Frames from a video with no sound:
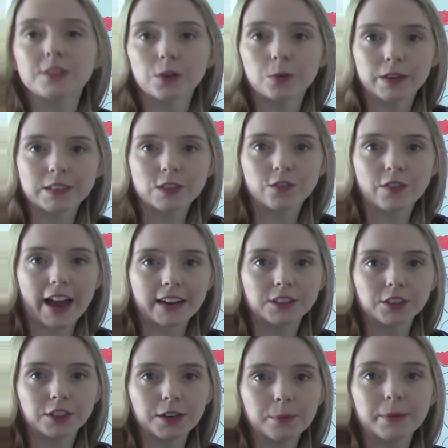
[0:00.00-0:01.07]
a risk
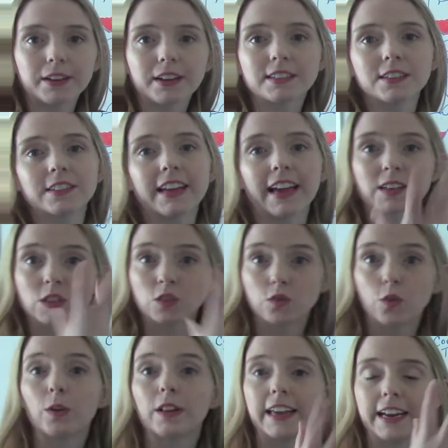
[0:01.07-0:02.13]
factor because of the
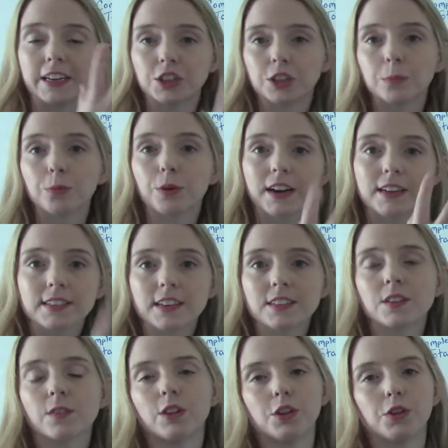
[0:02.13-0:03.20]
exfoliation process
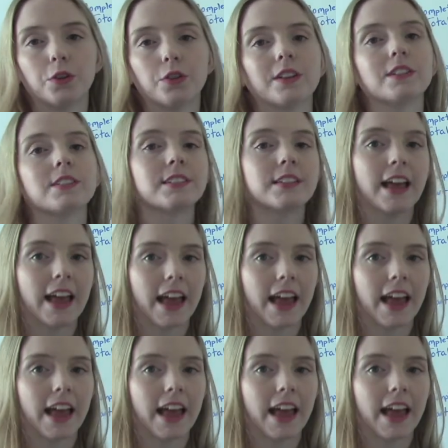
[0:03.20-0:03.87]
of the uterus